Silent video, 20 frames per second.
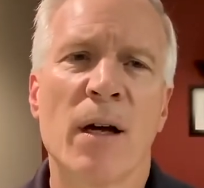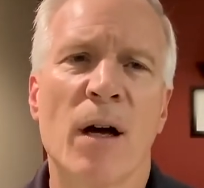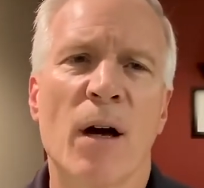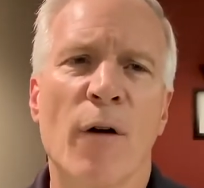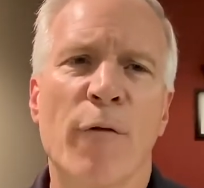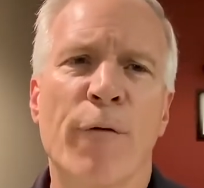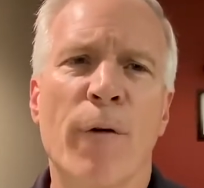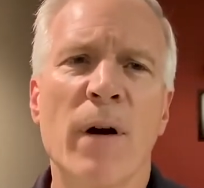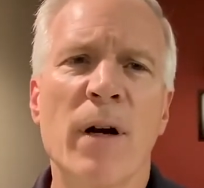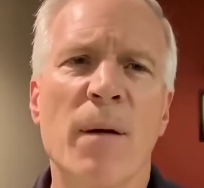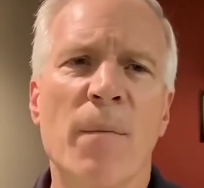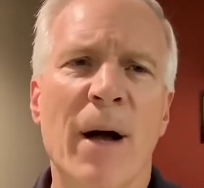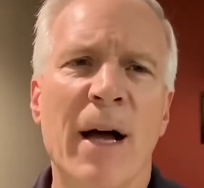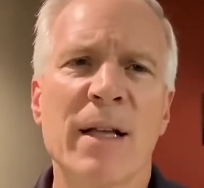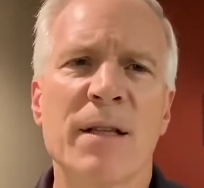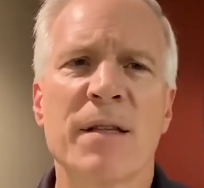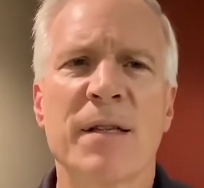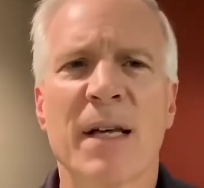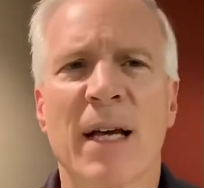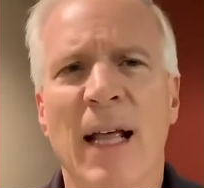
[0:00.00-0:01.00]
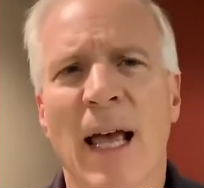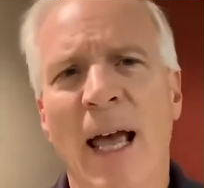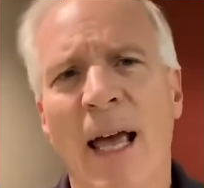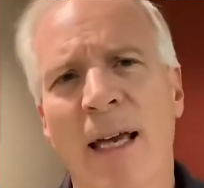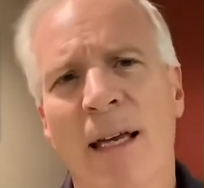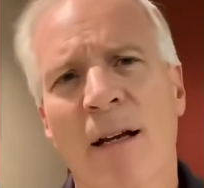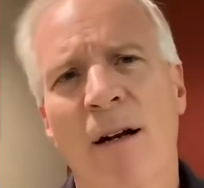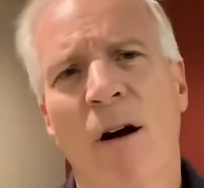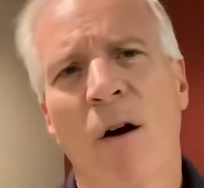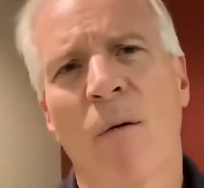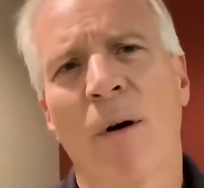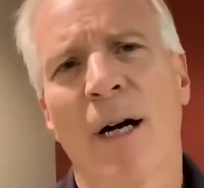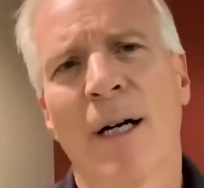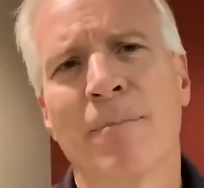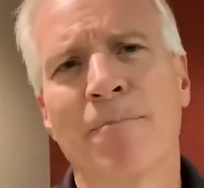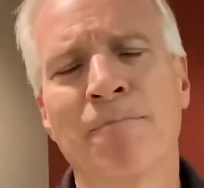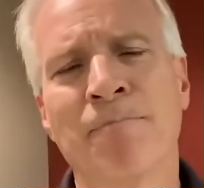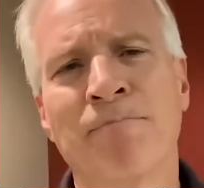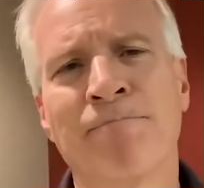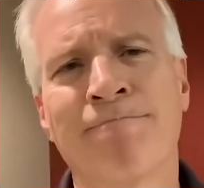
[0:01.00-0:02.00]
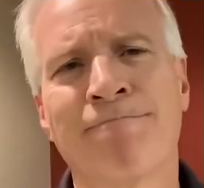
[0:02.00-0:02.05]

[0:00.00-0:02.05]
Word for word: a friend of mine said, hey, you know,